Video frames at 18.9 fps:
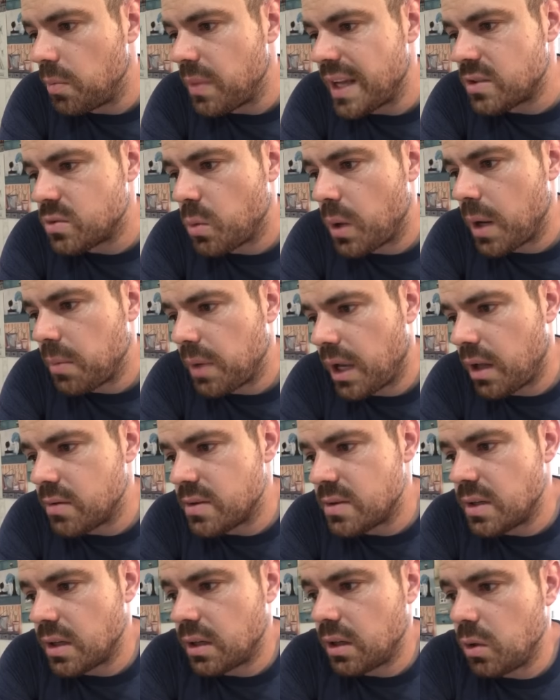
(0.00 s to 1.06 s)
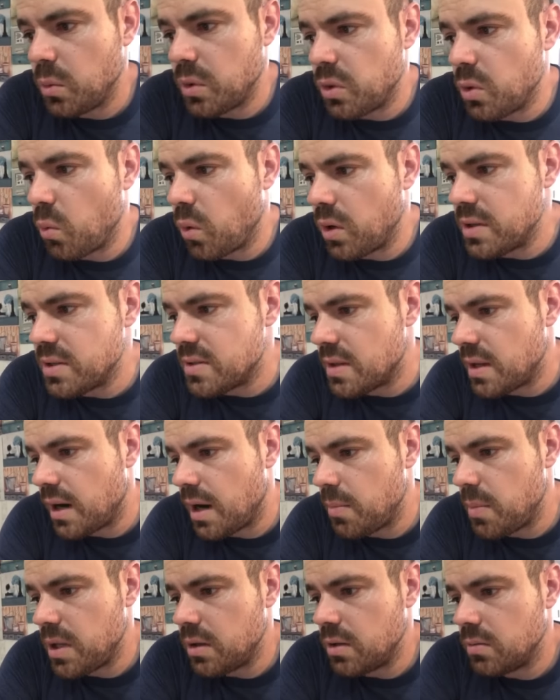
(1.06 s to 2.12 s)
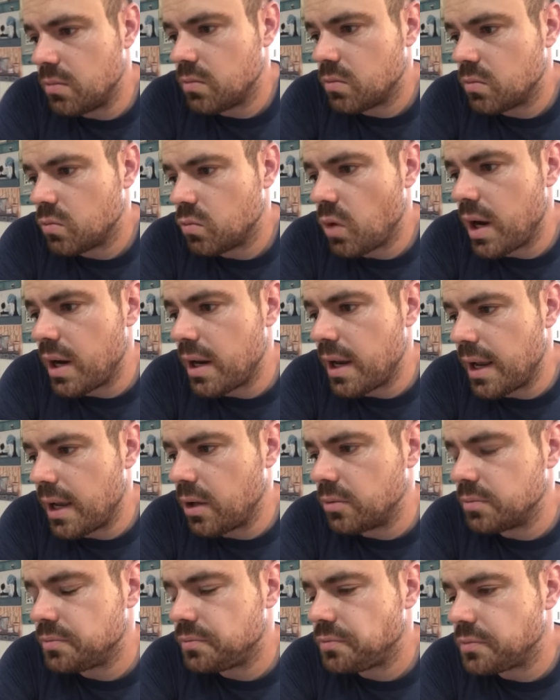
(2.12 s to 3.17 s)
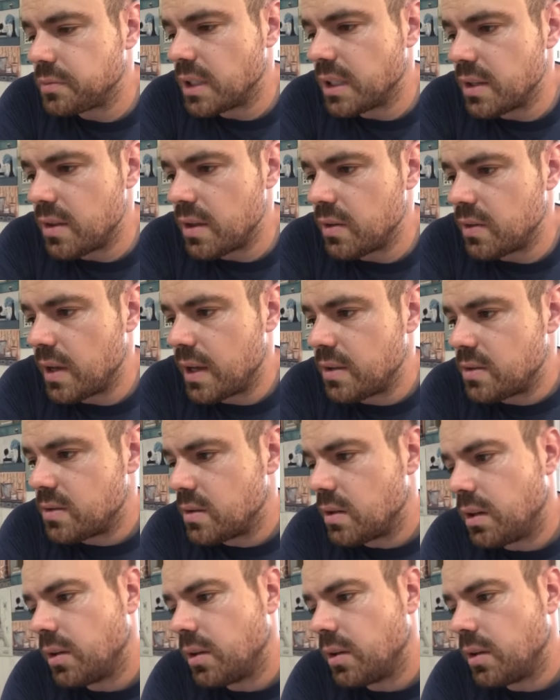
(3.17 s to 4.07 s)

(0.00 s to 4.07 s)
that's why I'm kind of sticking with the ones that I'm in right now. And I think that's